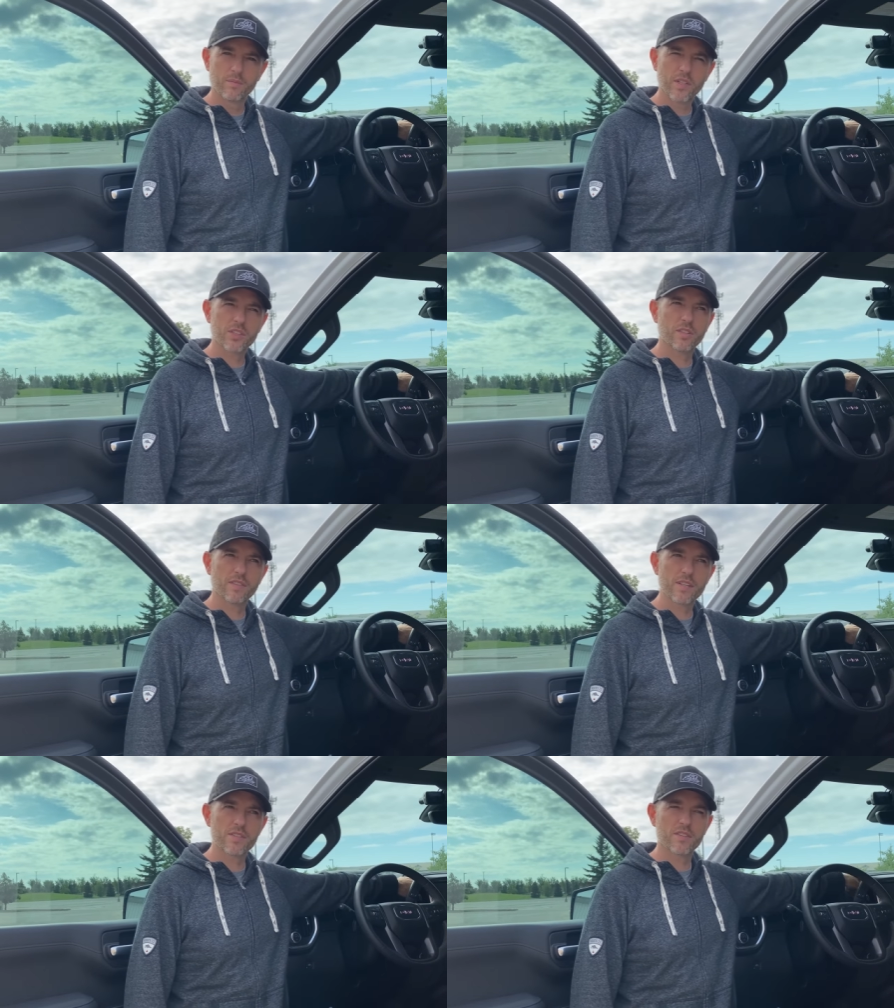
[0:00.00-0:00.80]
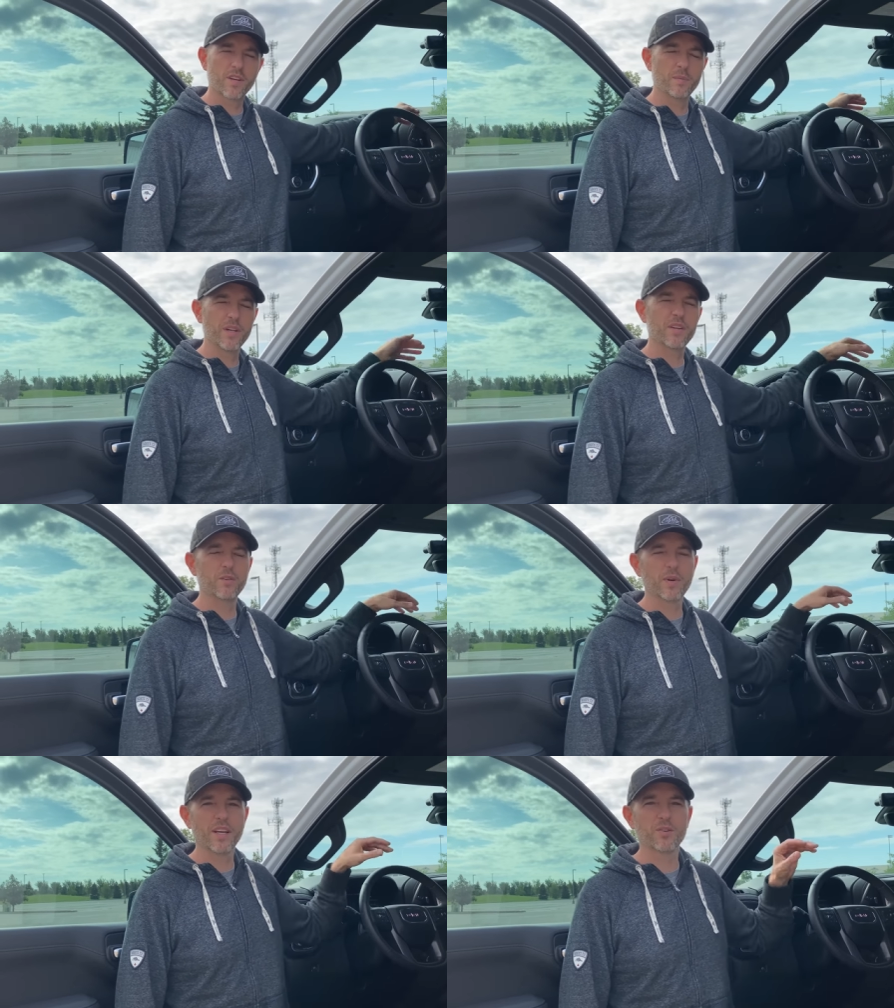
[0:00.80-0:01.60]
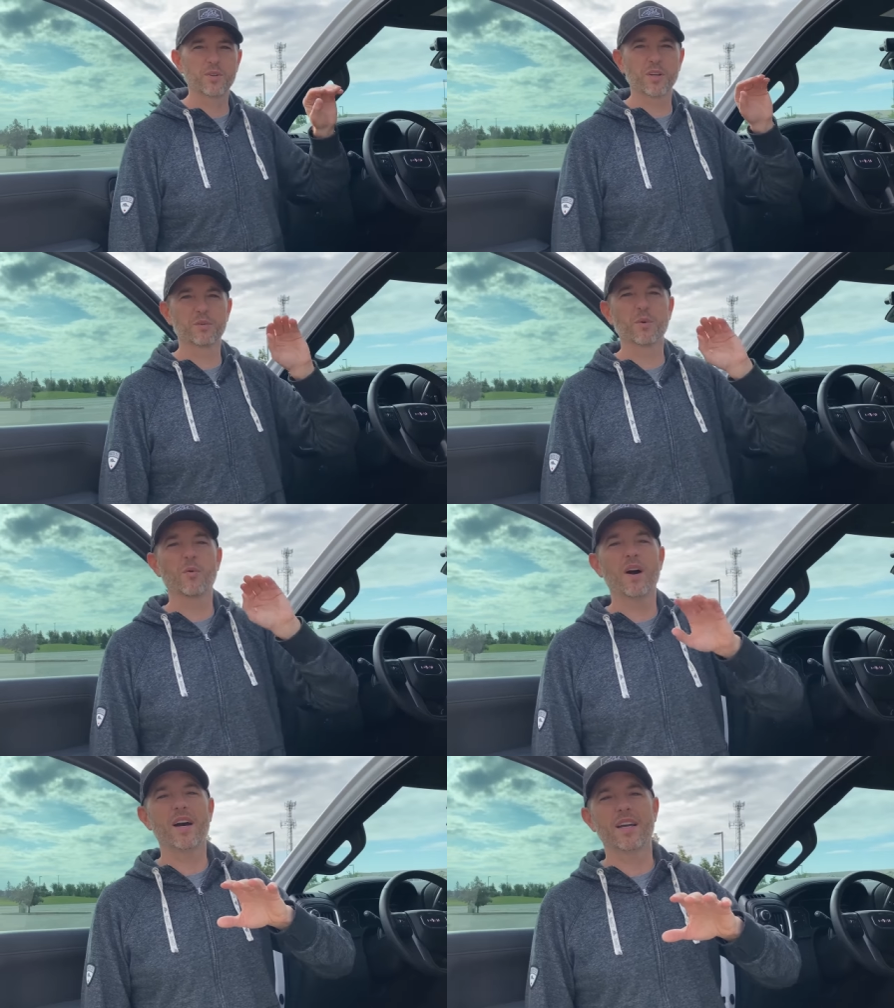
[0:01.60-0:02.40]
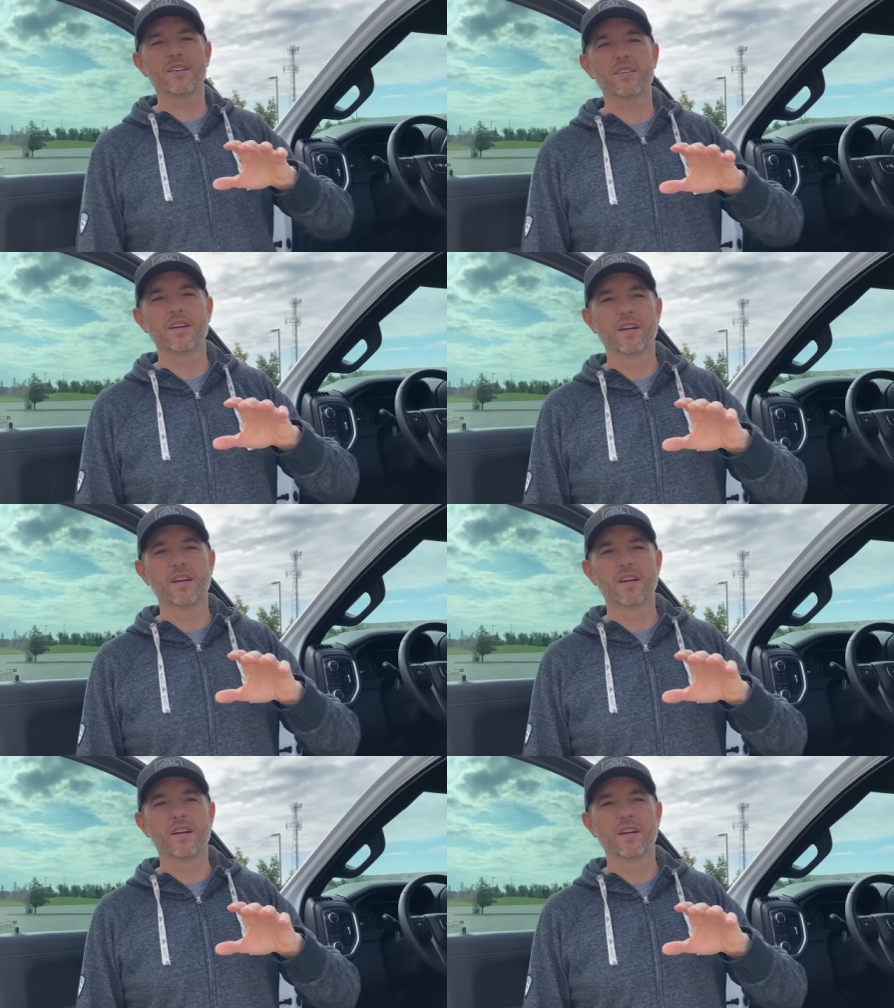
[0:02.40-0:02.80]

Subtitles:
Not sure if that's the term. Either way, you can rewind